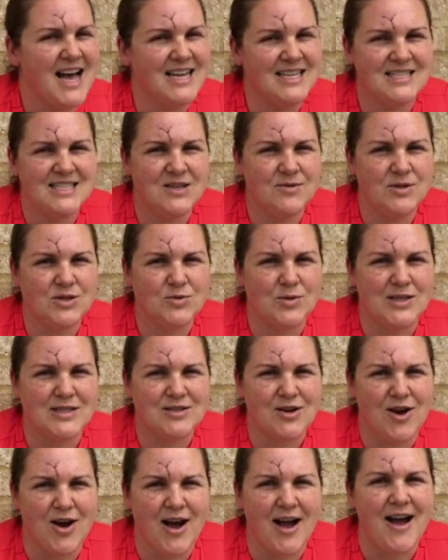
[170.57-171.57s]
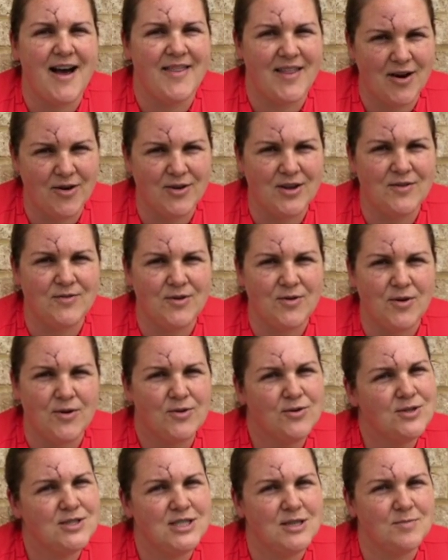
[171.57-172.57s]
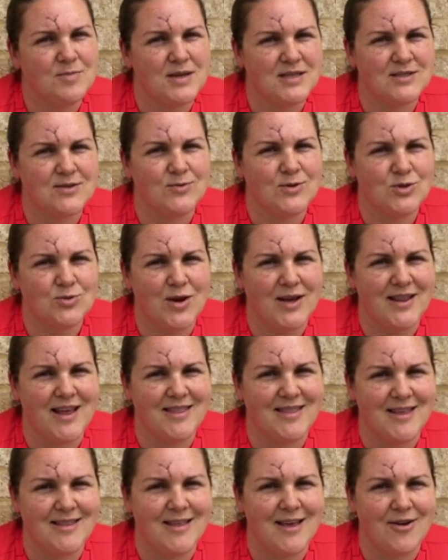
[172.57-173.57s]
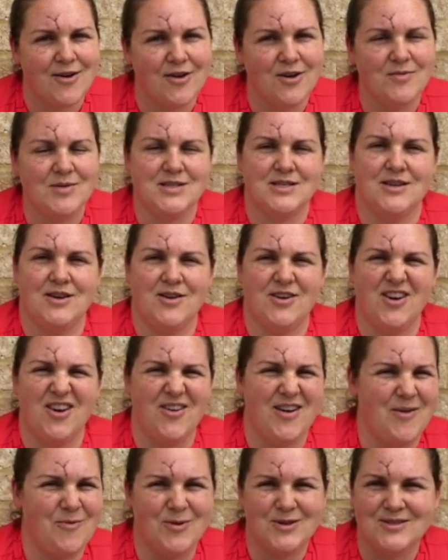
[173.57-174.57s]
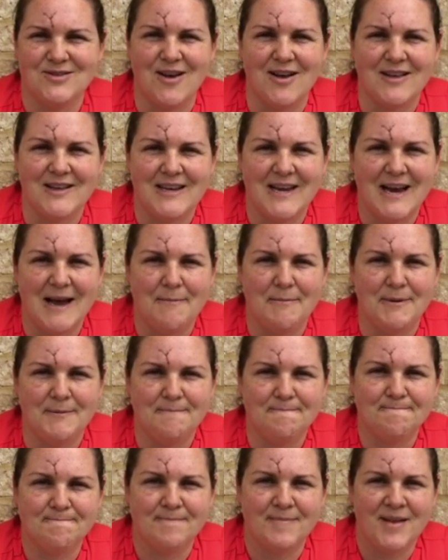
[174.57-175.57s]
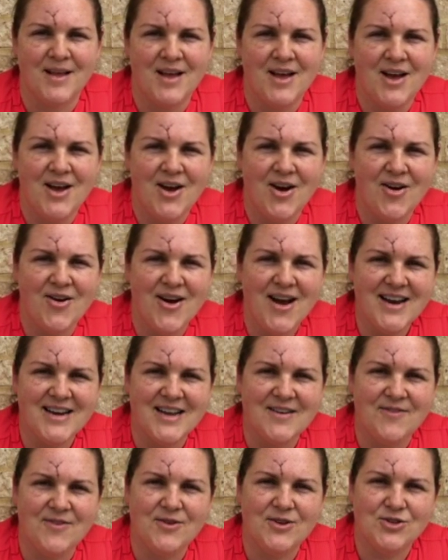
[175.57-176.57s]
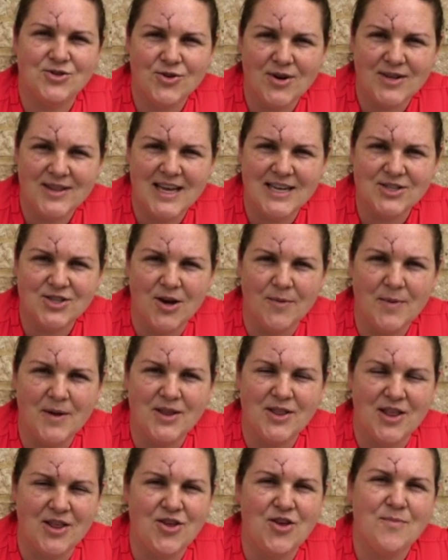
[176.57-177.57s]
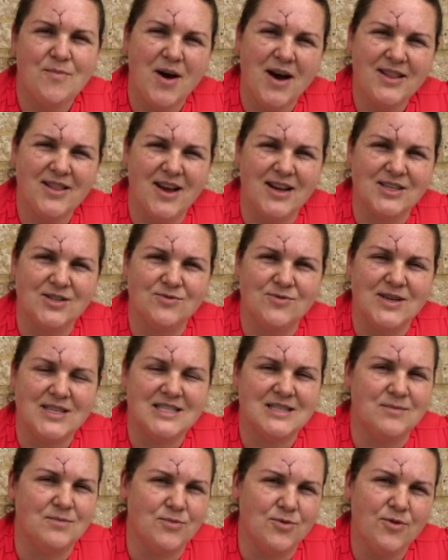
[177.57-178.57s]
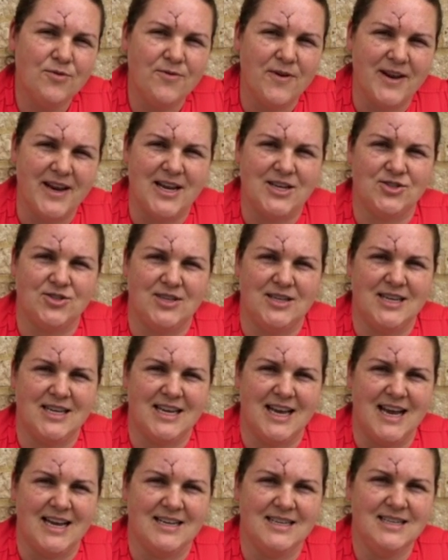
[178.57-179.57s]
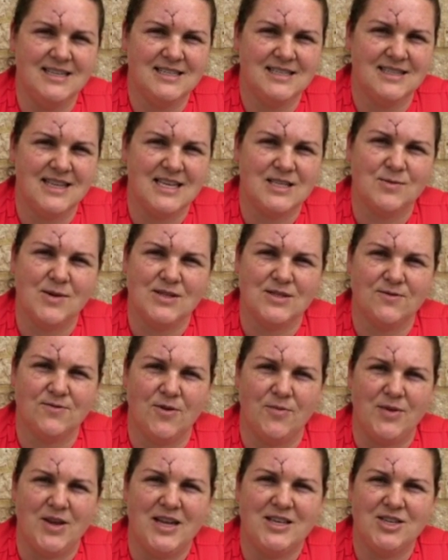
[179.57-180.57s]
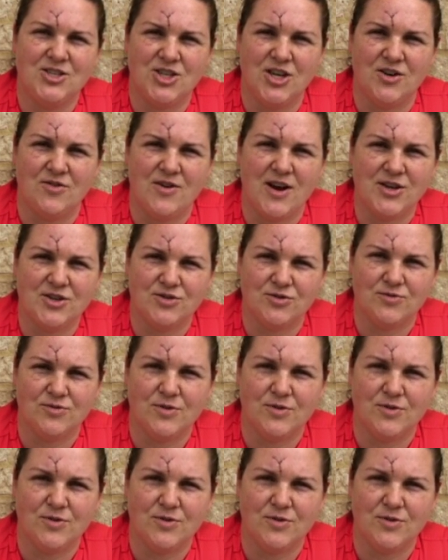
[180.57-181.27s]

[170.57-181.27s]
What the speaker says: and see which one's higher. And that'll give you a good tip as to which way they think the economy is going to go and what's likely to happen. All right, if you enjoyed that topic, then you might like to read some more financial indicators. These ones are from the Intergenerational